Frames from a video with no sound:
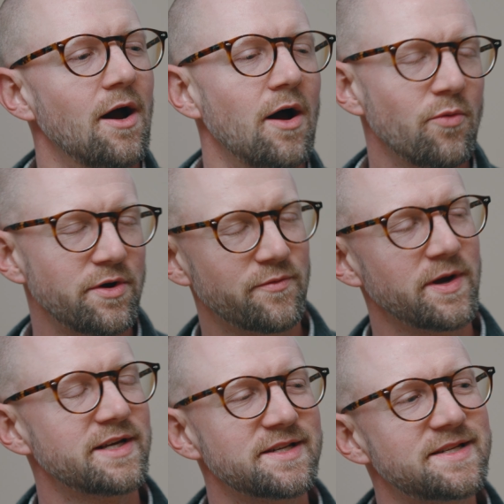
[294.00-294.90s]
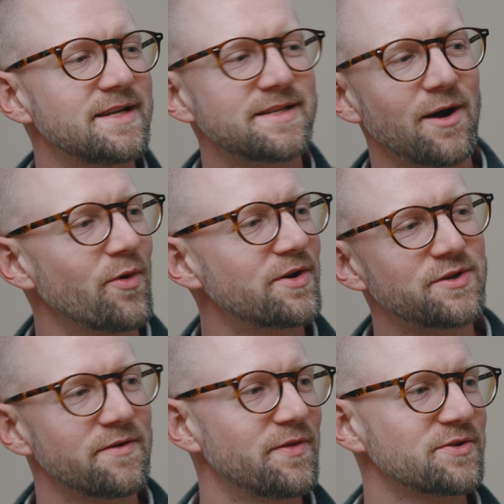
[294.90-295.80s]
I wonder if we could just tease out one or
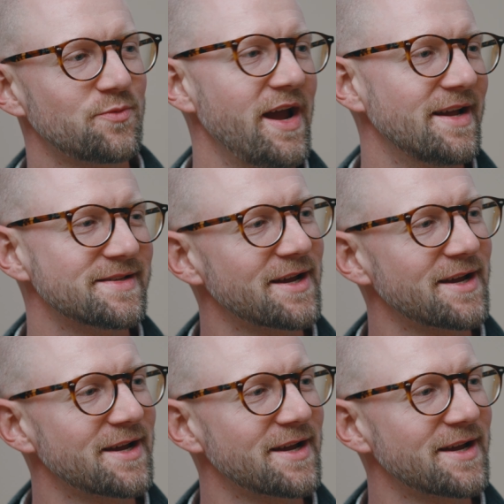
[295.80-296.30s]
two of those ways.